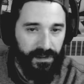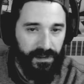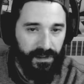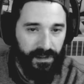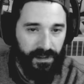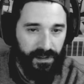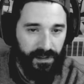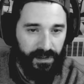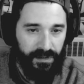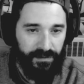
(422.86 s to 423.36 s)

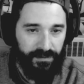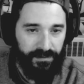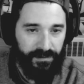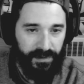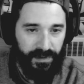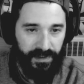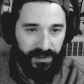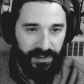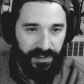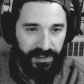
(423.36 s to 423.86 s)
No,
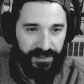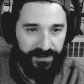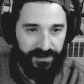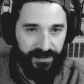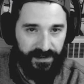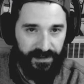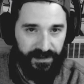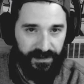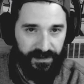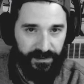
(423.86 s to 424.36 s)
that's
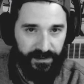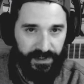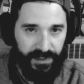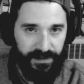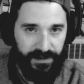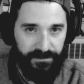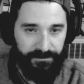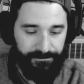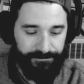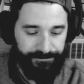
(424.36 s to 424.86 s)
not gonna work.